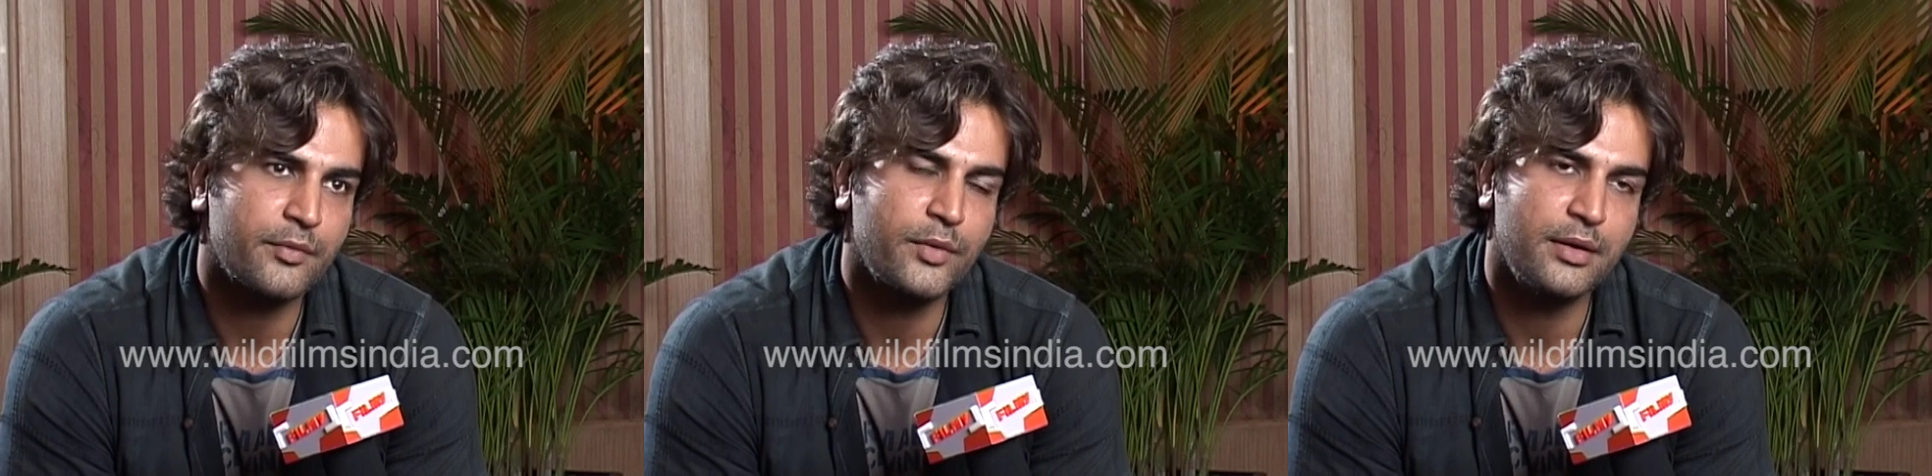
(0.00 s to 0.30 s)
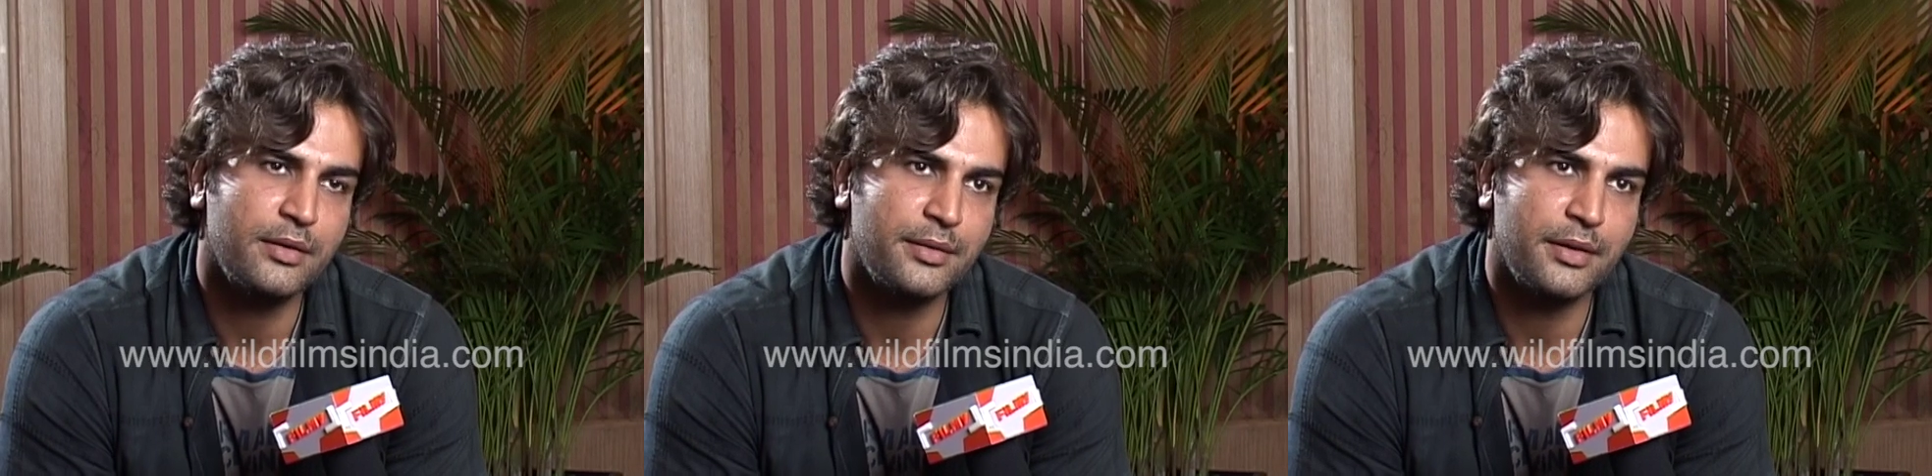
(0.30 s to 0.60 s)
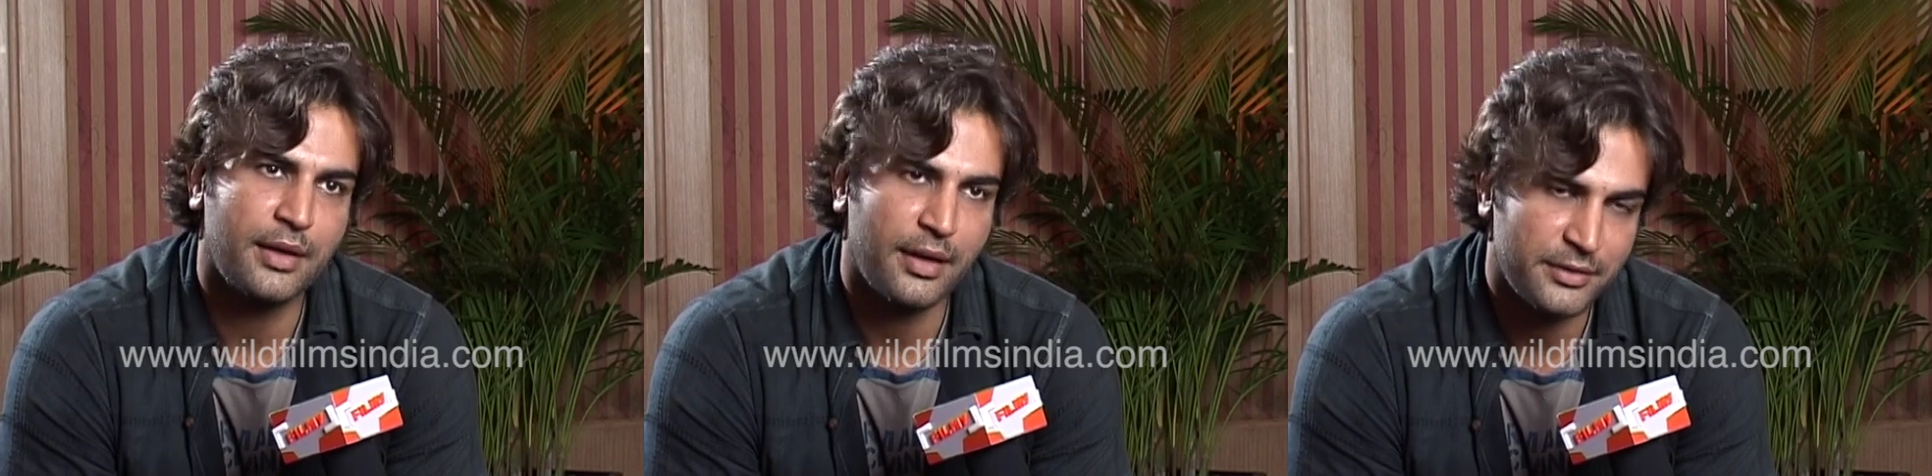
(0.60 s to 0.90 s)
The
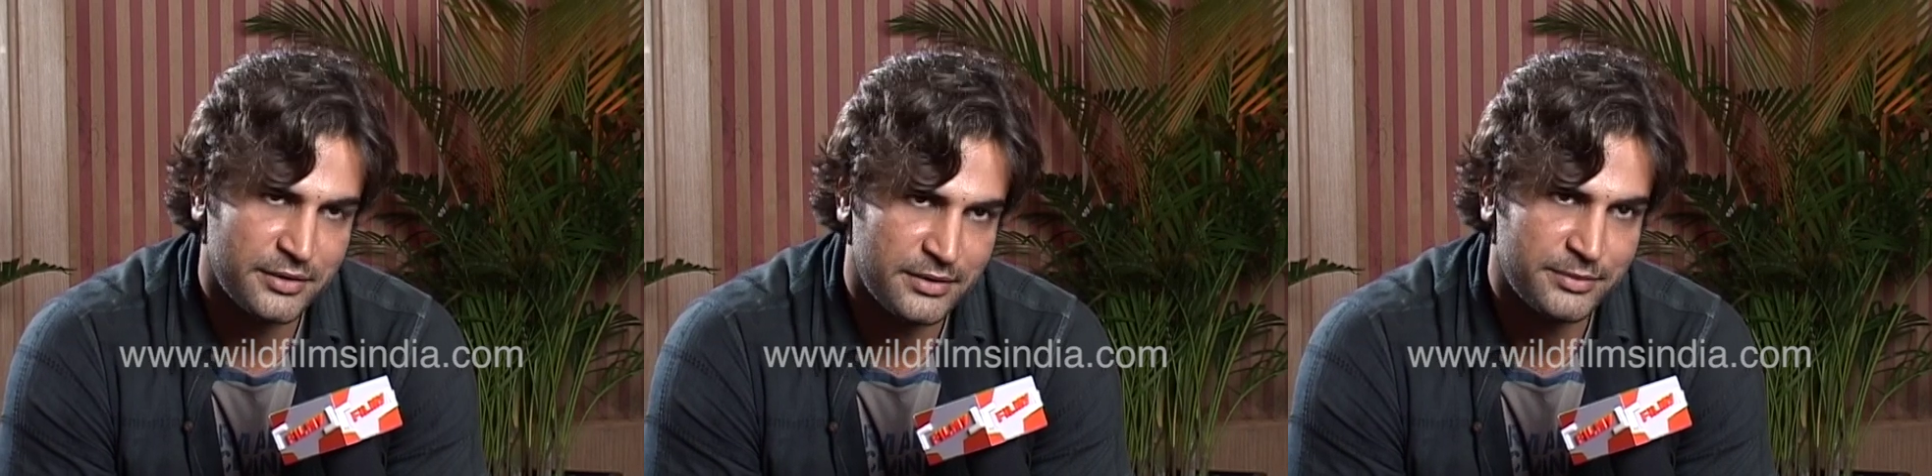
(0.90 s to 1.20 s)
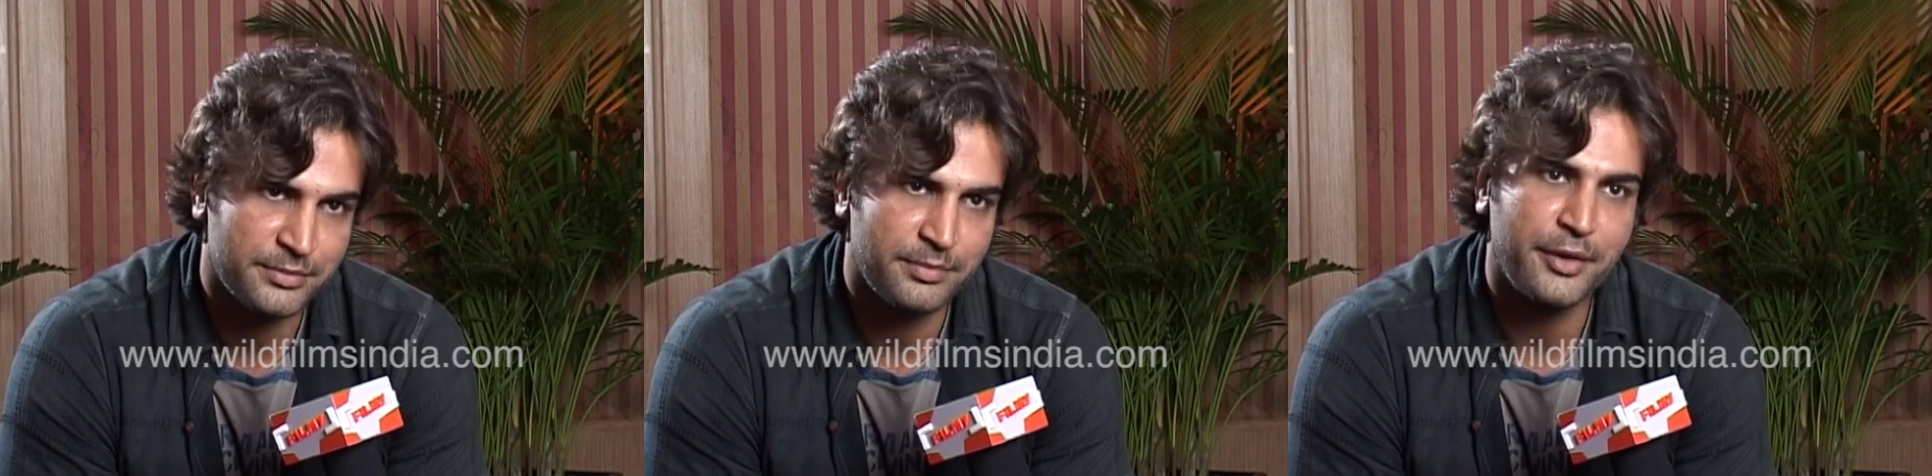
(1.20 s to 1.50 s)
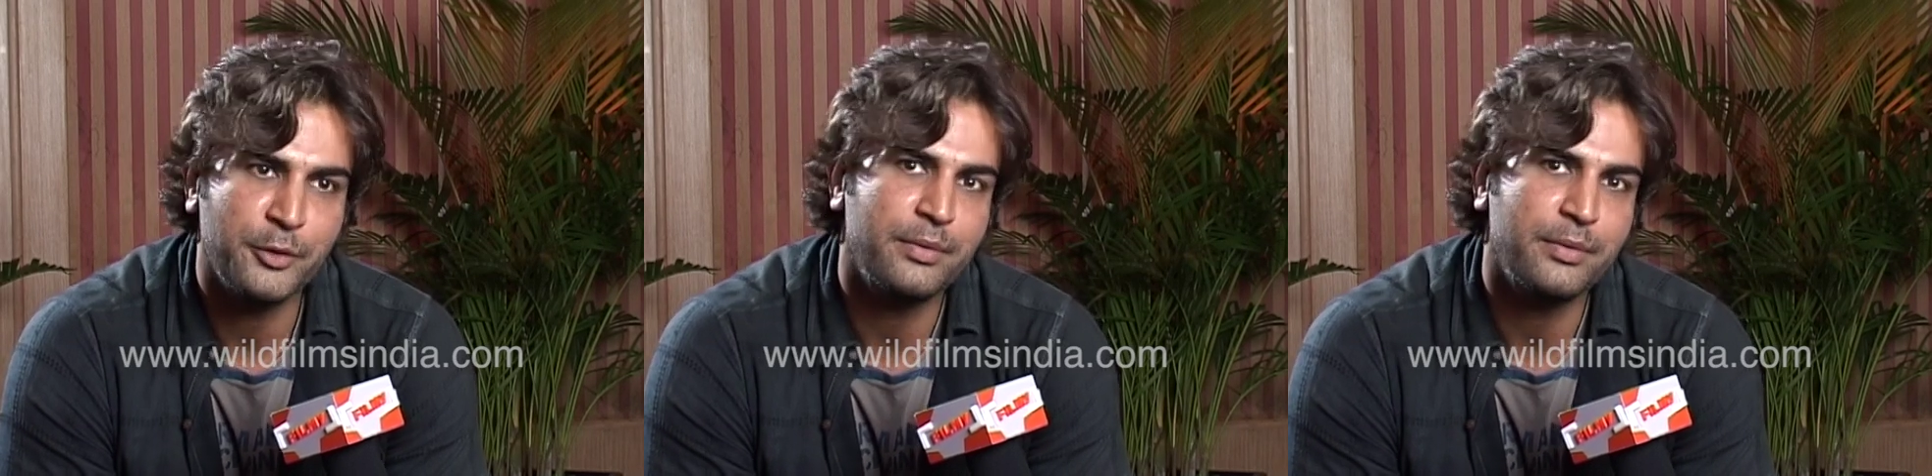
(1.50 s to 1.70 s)
analogies by you